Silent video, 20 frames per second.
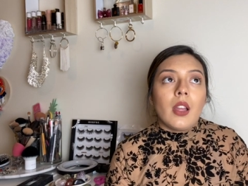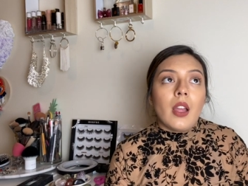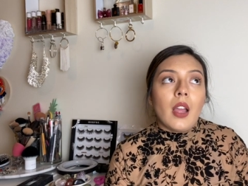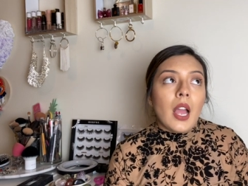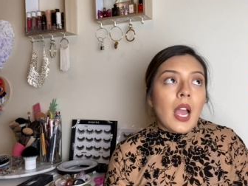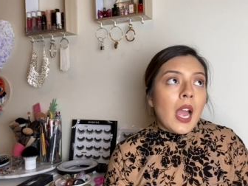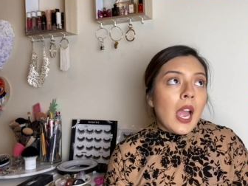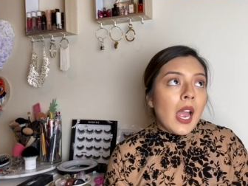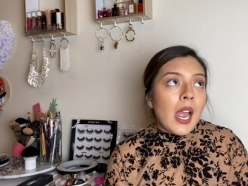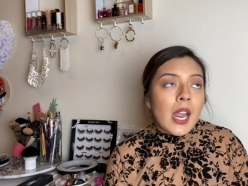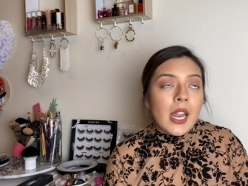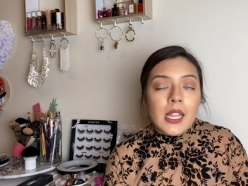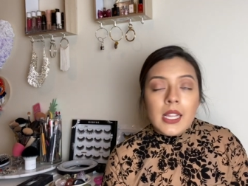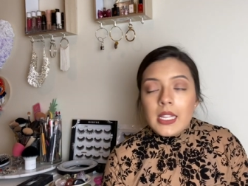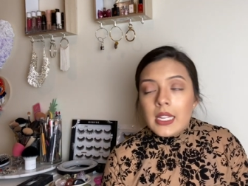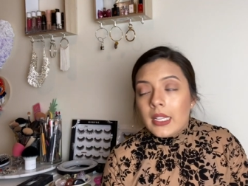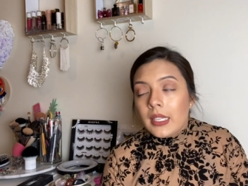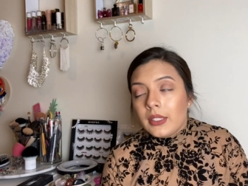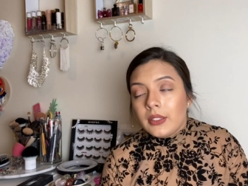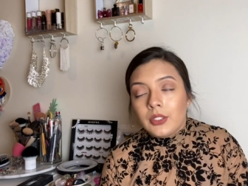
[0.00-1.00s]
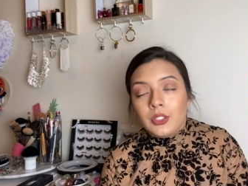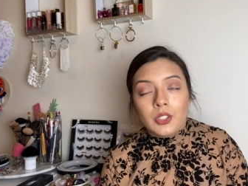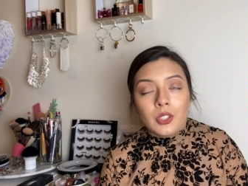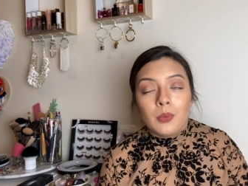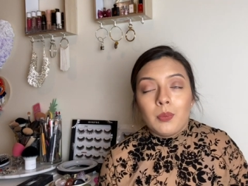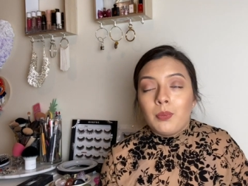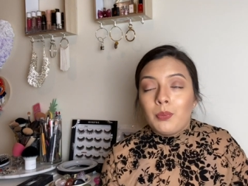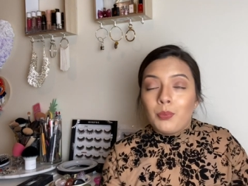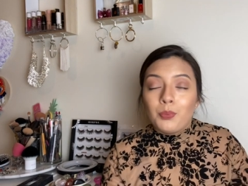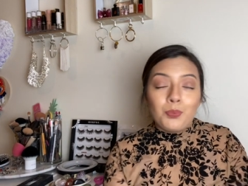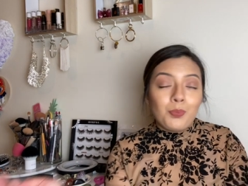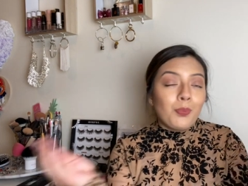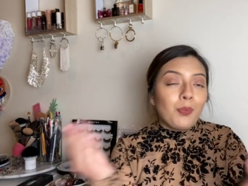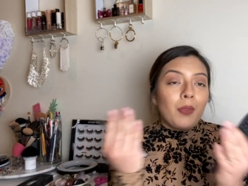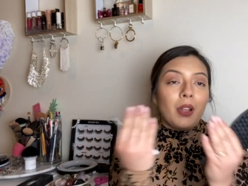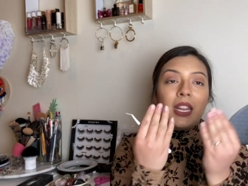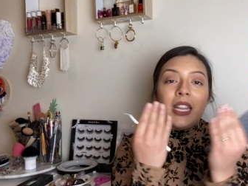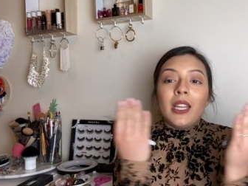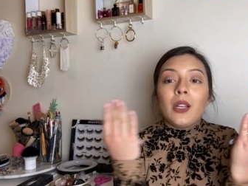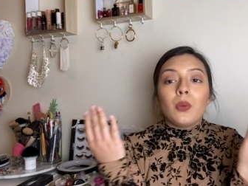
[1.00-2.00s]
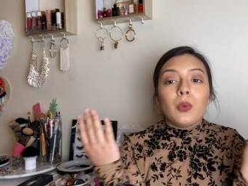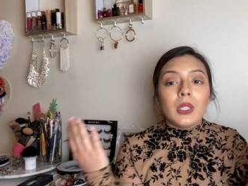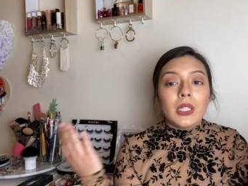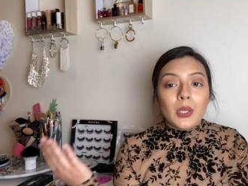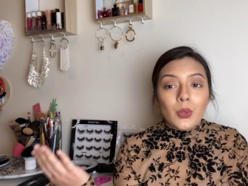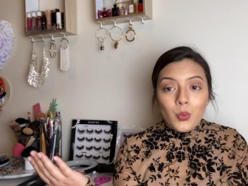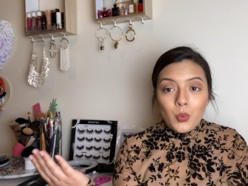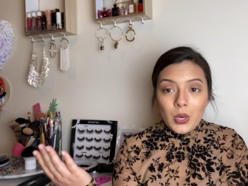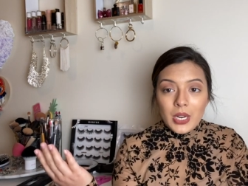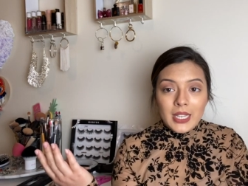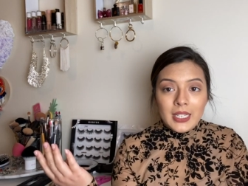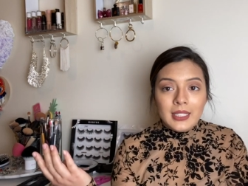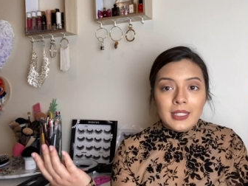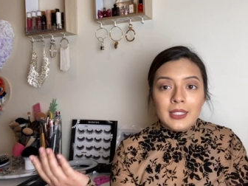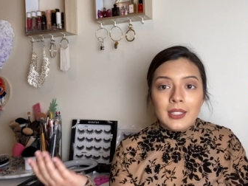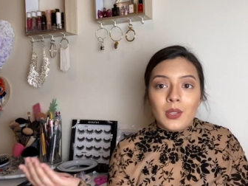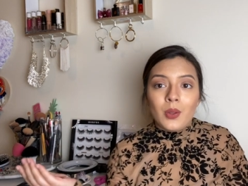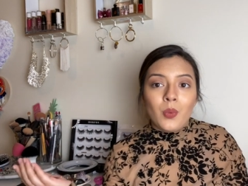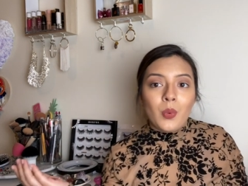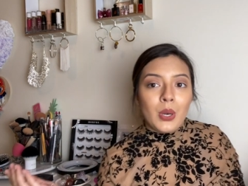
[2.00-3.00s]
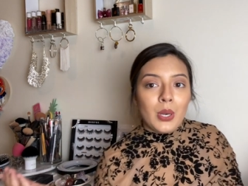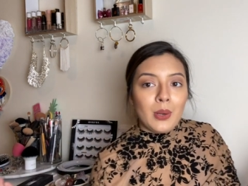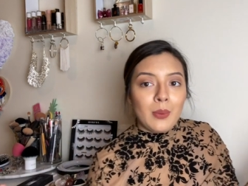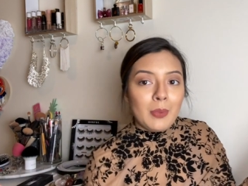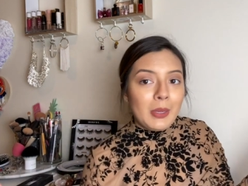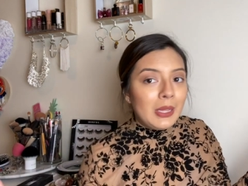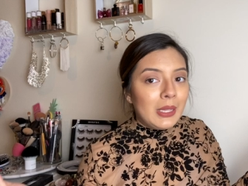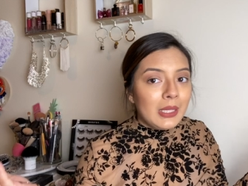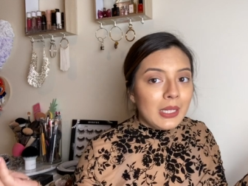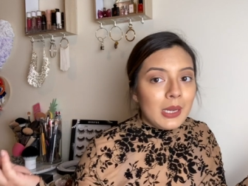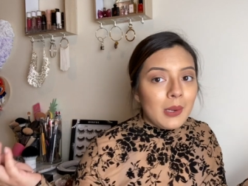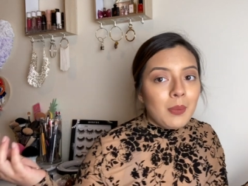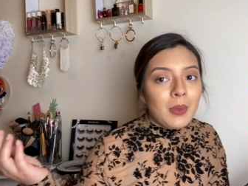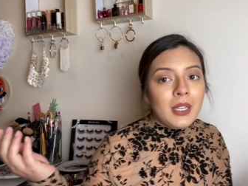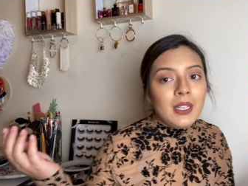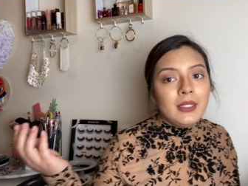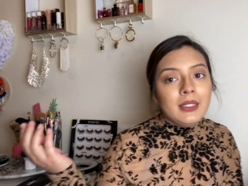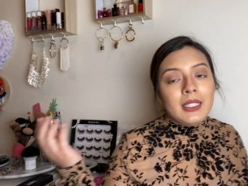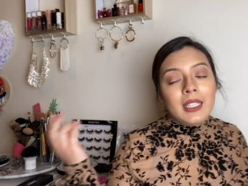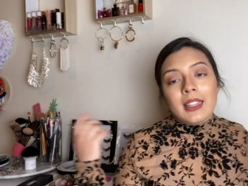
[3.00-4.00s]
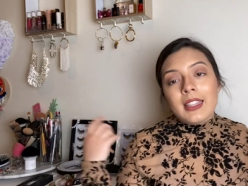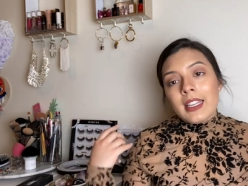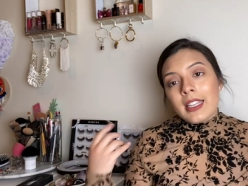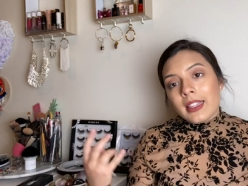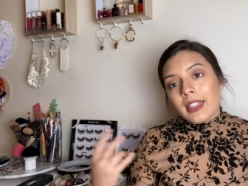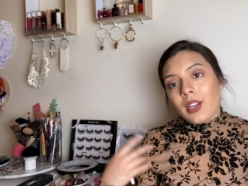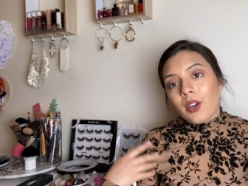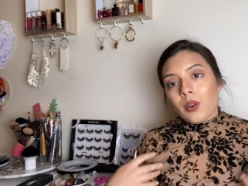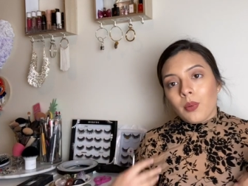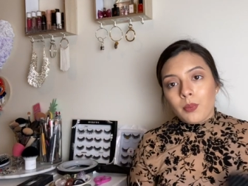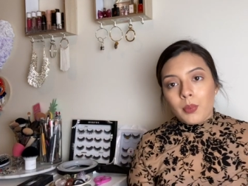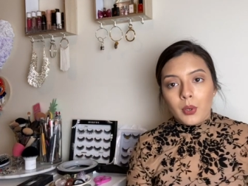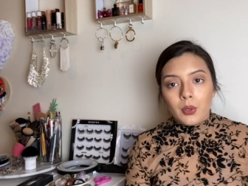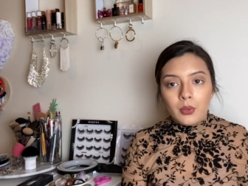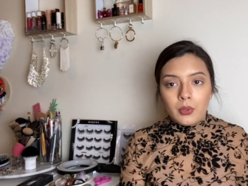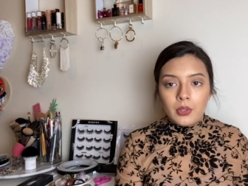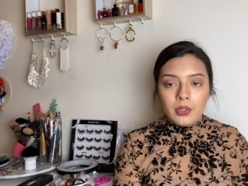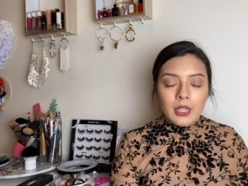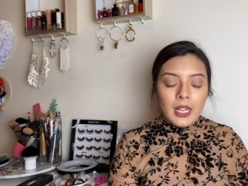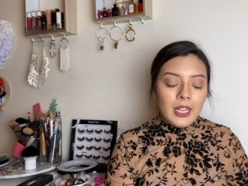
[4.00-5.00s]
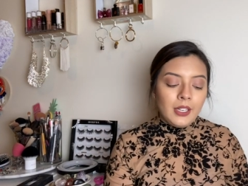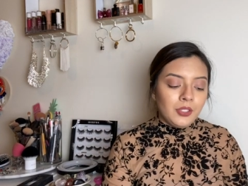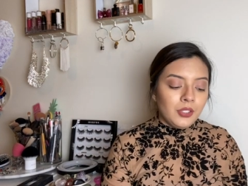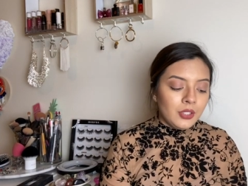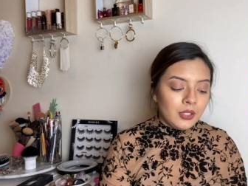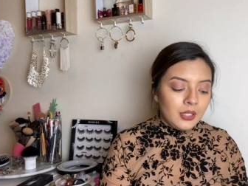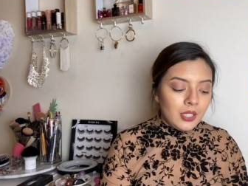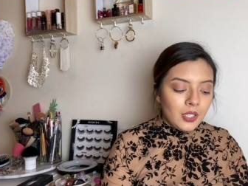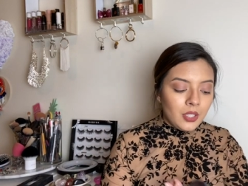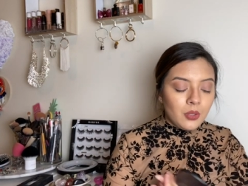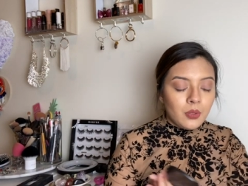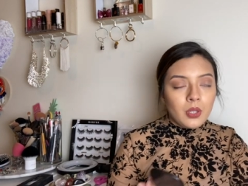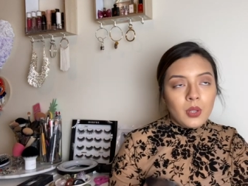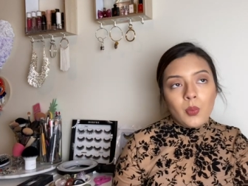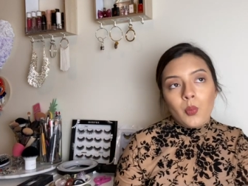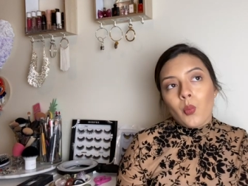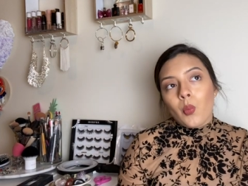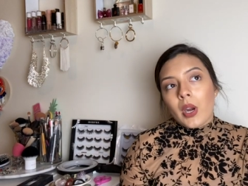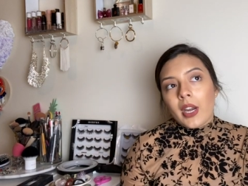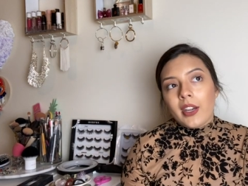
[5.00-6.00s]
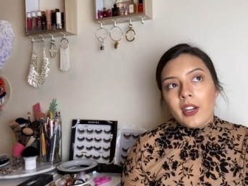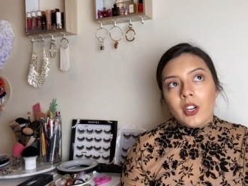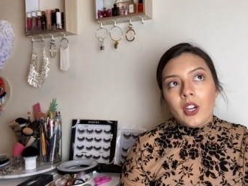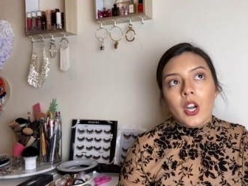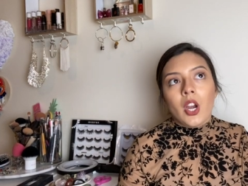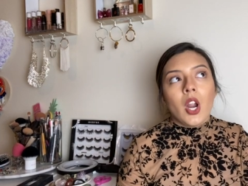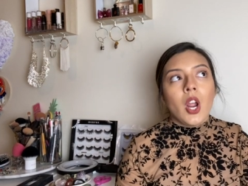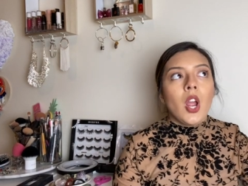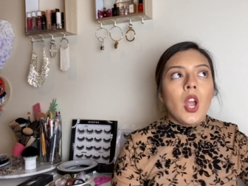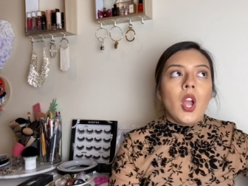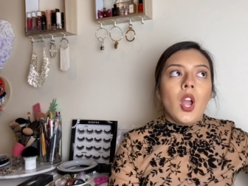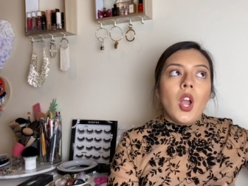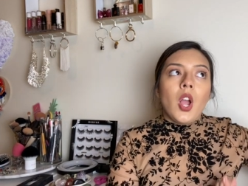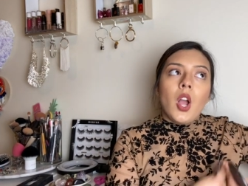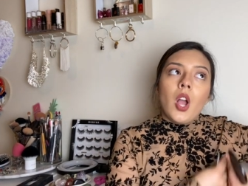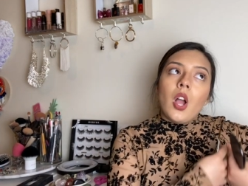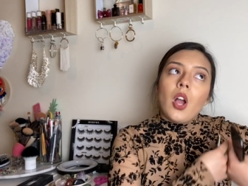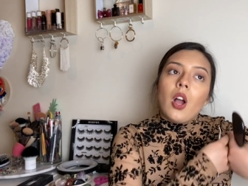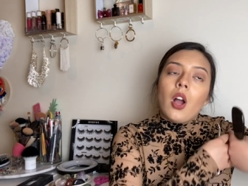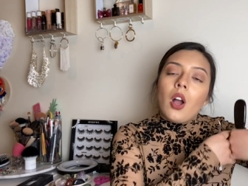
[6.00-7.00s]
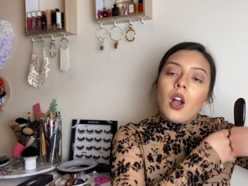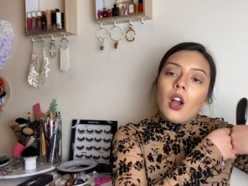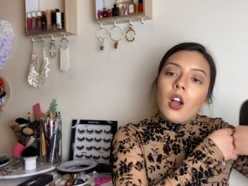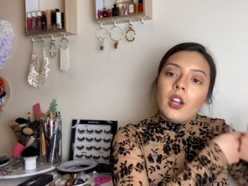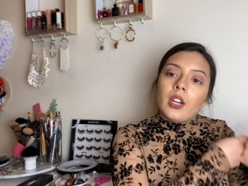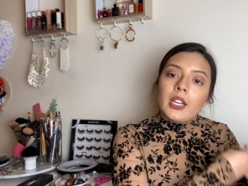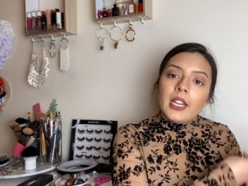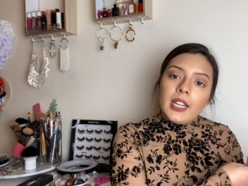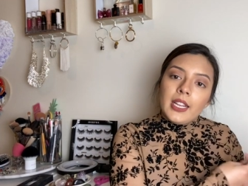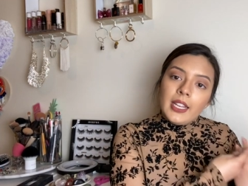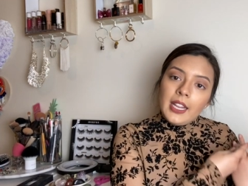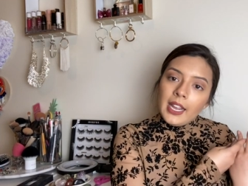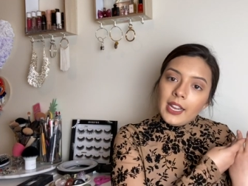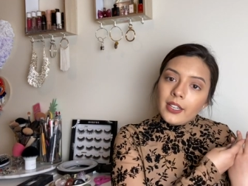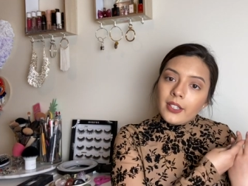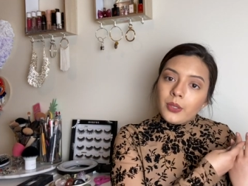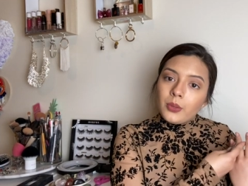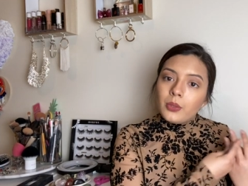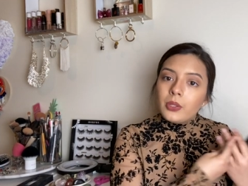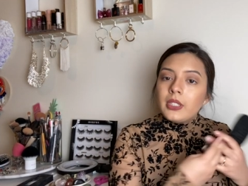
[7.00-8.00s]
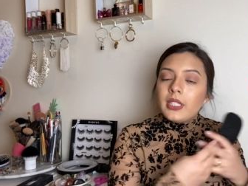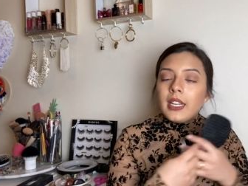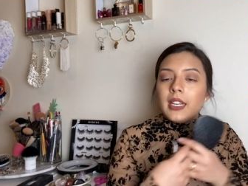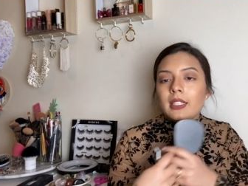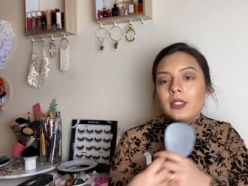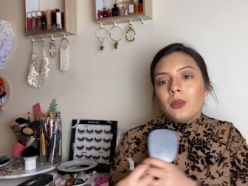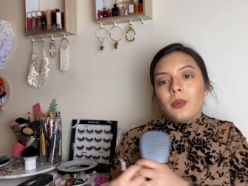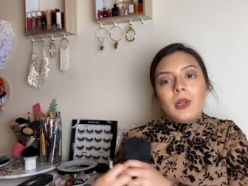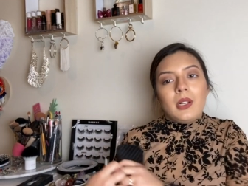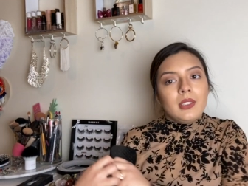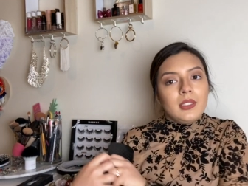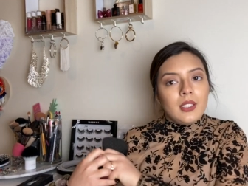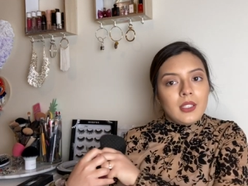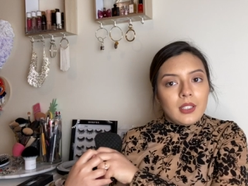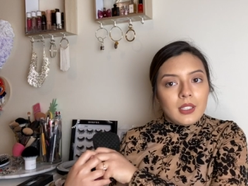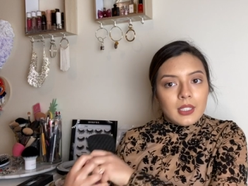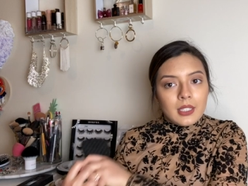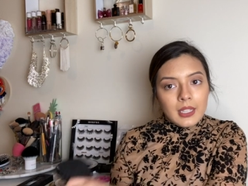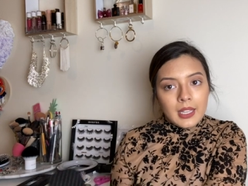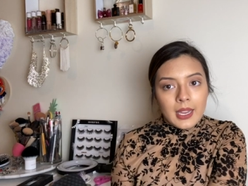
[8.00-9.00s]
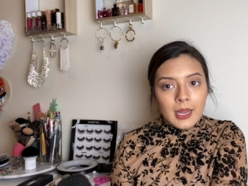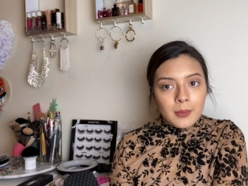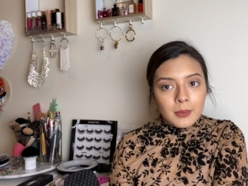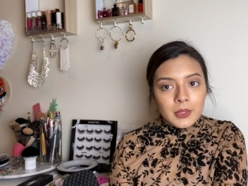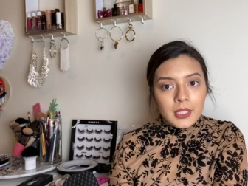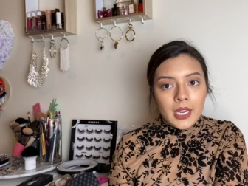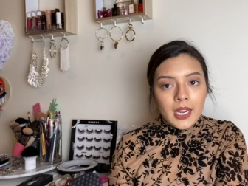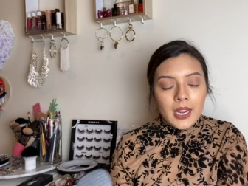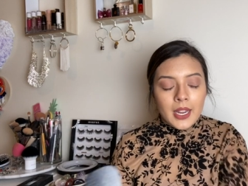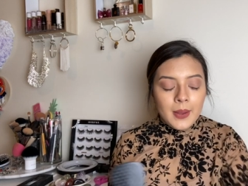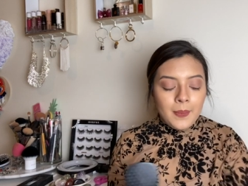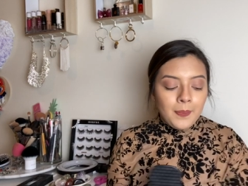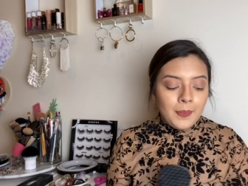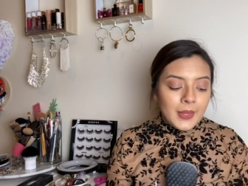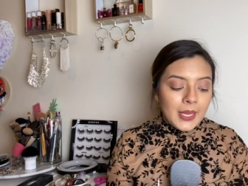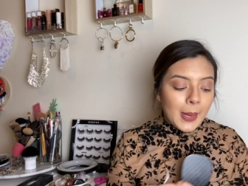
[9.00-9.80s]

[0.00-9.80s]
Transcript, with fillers: high, should equally win the wearability, because I think they are both lashes that you can wear on a casual day as well as on a glam day.